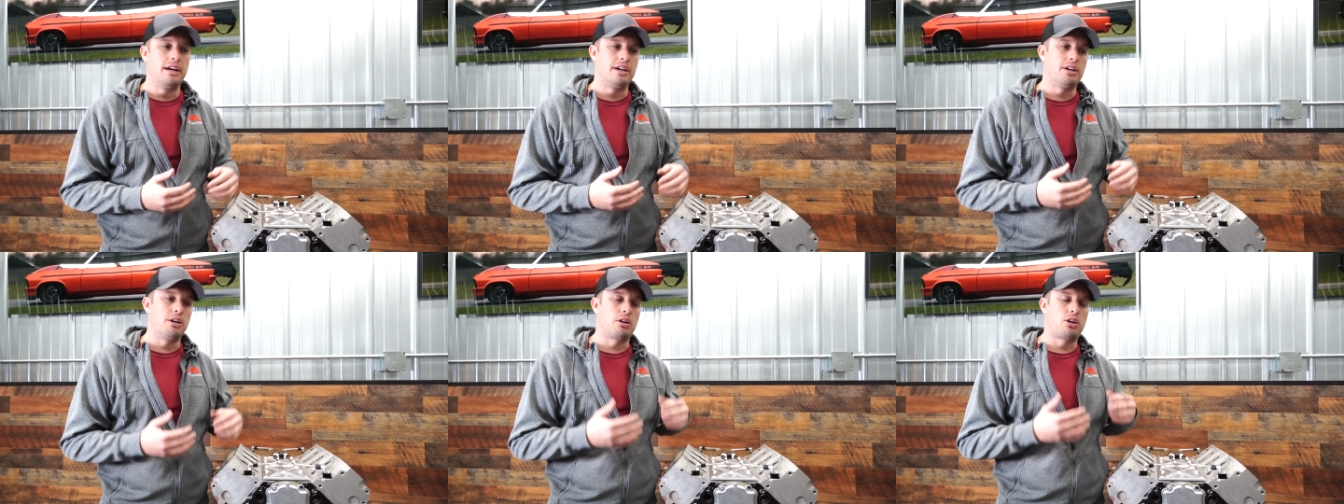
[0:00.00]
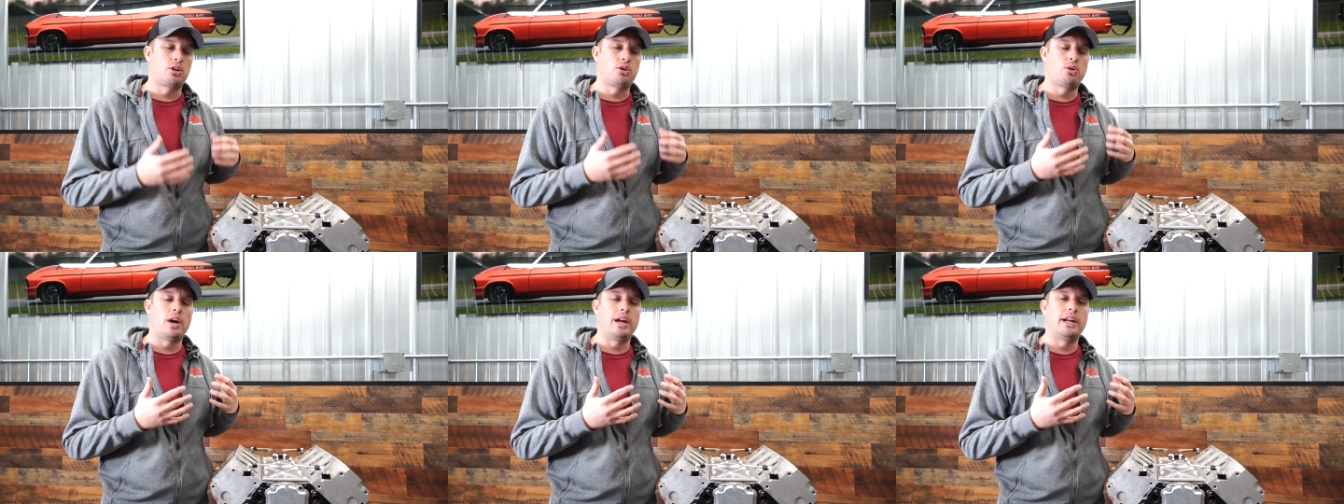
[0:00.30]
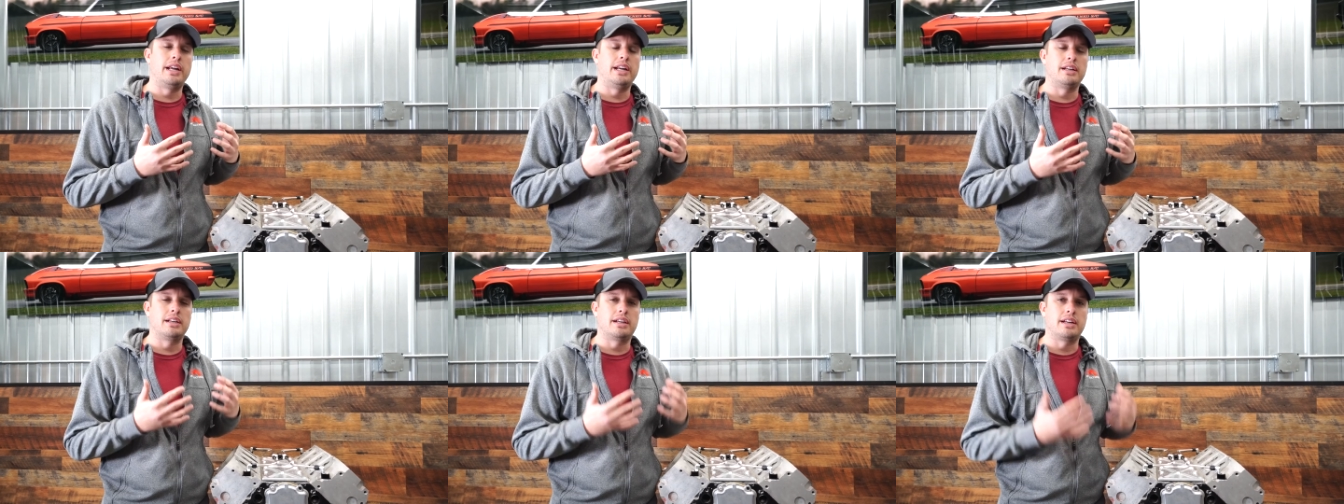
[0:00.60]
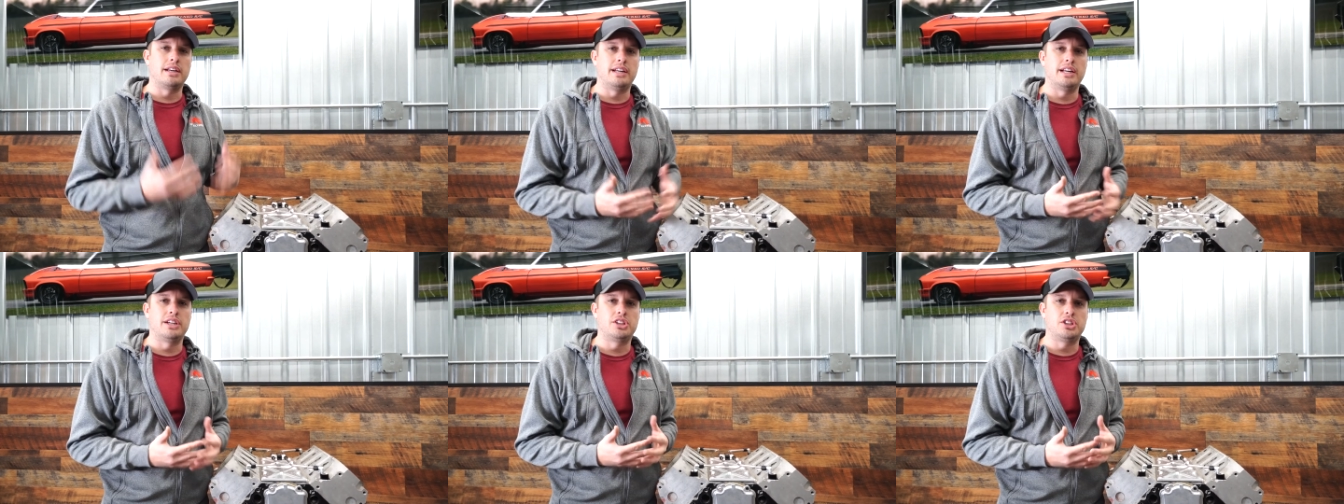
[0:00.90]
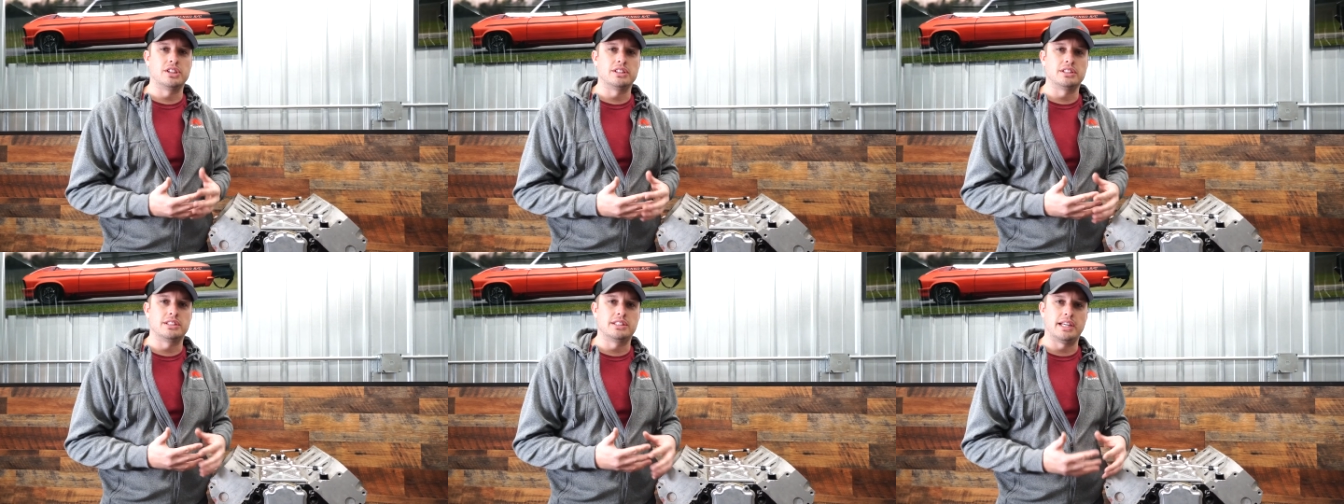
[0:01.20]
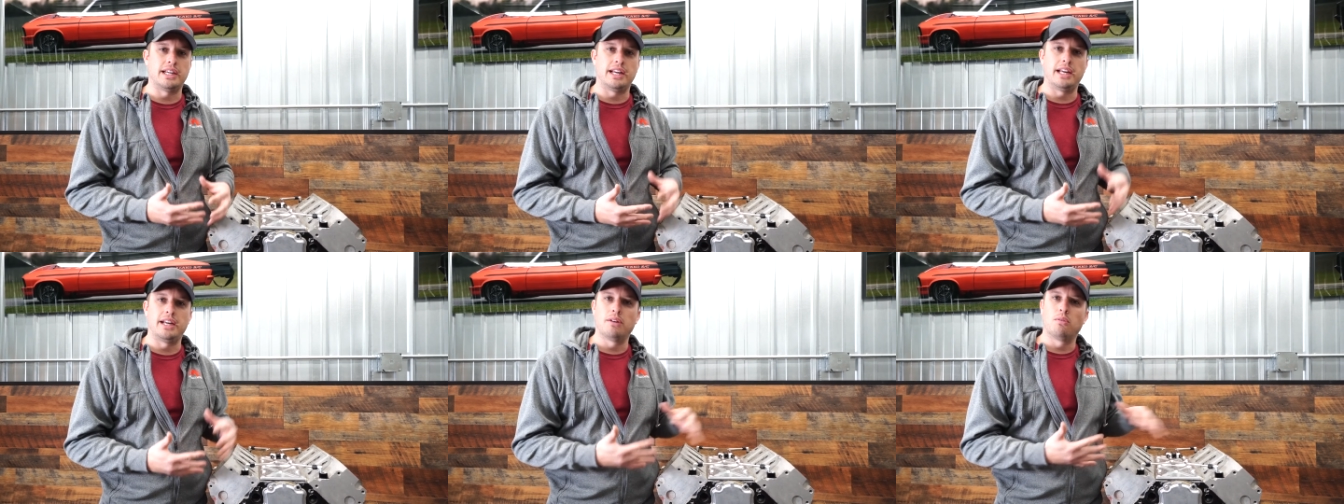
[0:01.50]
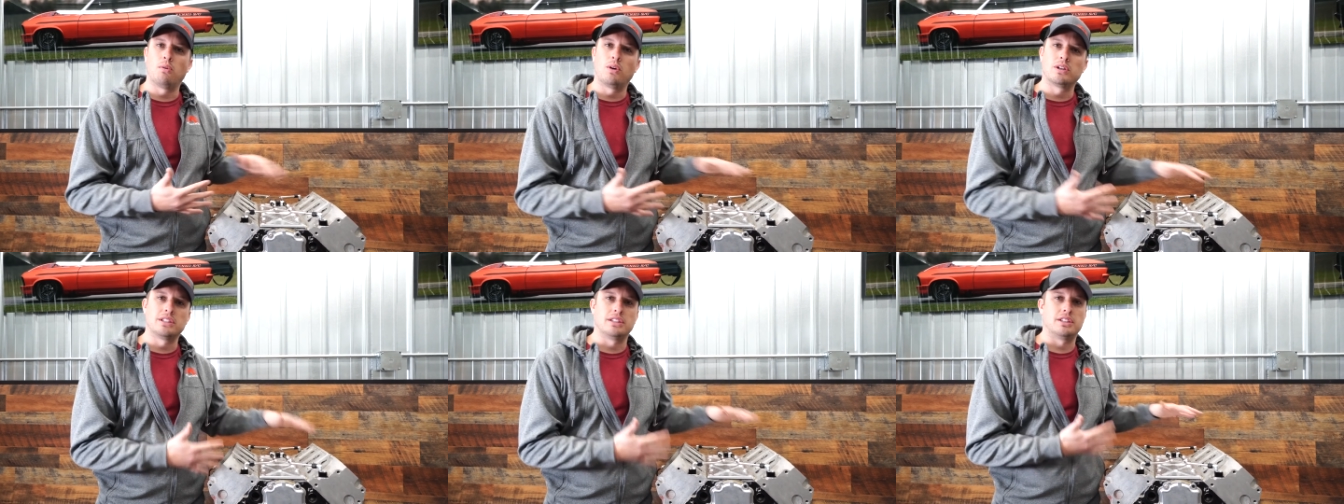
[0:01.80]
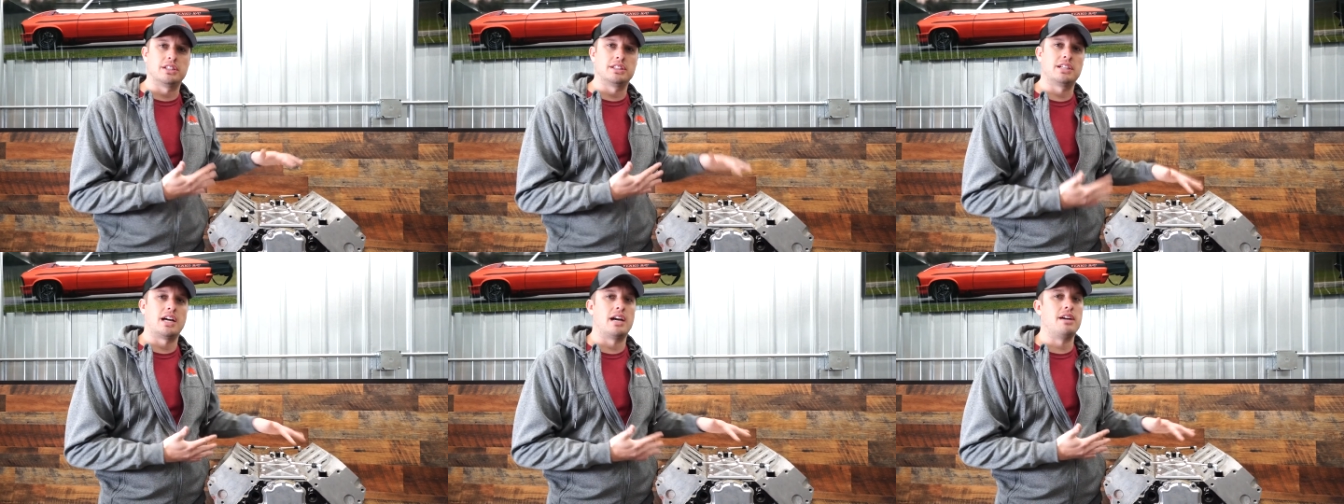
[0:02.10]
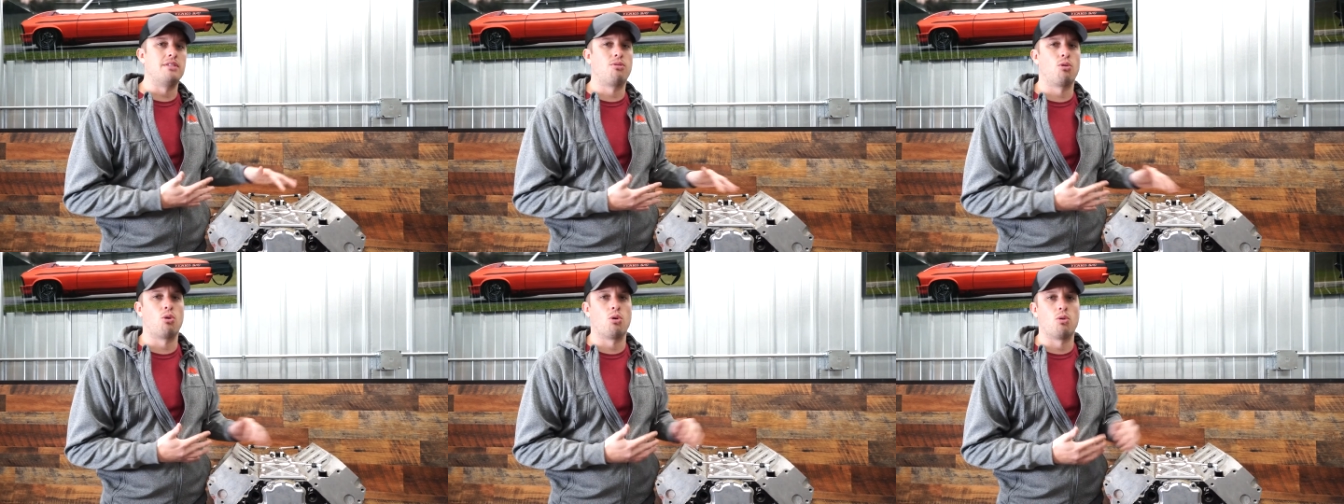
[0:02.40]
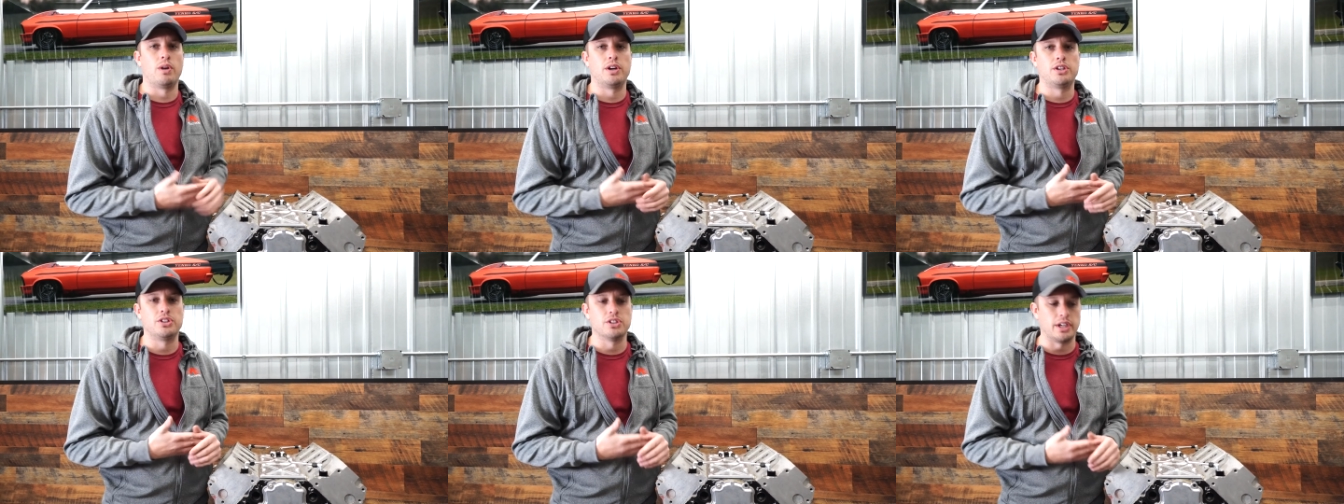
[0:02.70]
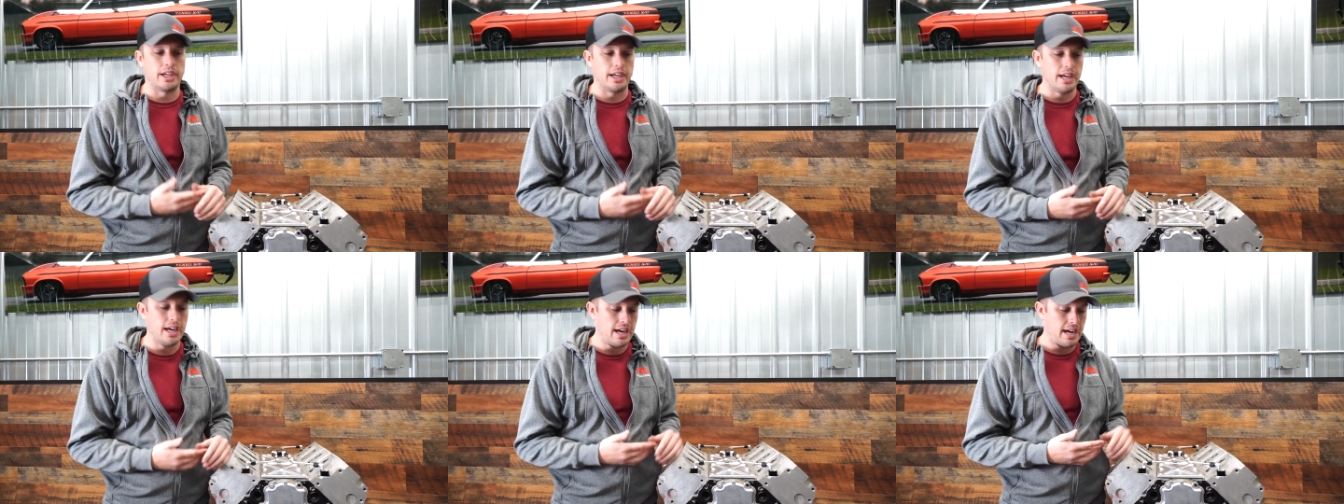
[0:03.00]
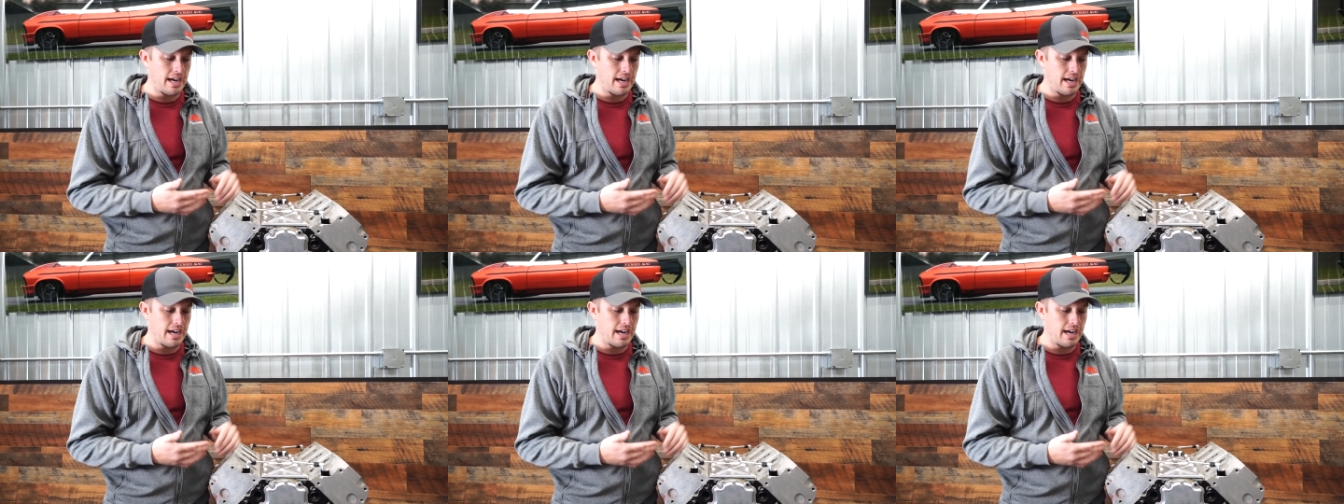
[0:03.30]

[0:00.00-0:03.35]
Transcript: you're creating conditions that it wasn't designed for originally.